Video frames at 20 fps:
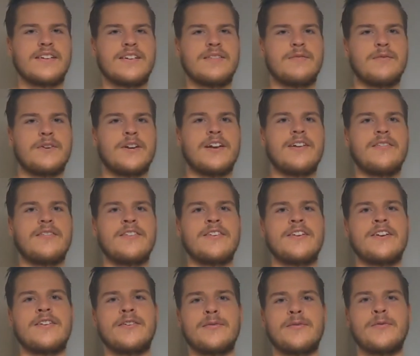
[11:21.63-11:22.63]
would love to
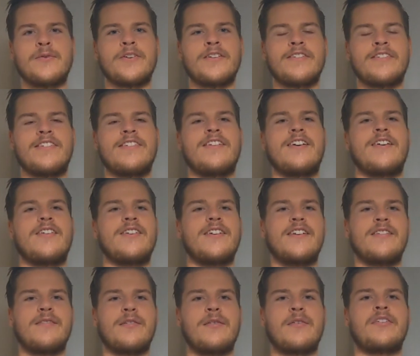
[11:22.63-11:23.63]
hear your thoughts
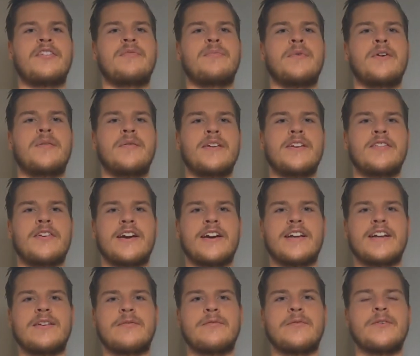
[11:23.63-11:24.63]
on reverse pyramid
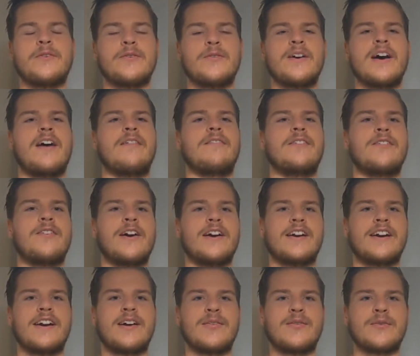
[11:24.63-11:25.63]
training if you have tried
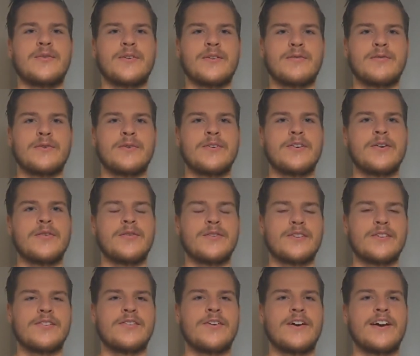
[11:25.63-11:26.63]
it out, or if you're going
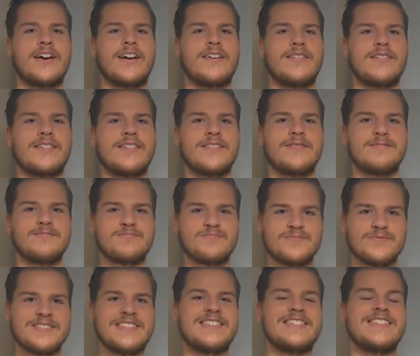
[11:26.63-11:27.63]
to try it out.
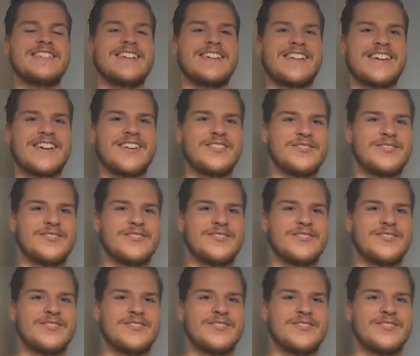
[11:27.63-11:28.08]
Take care.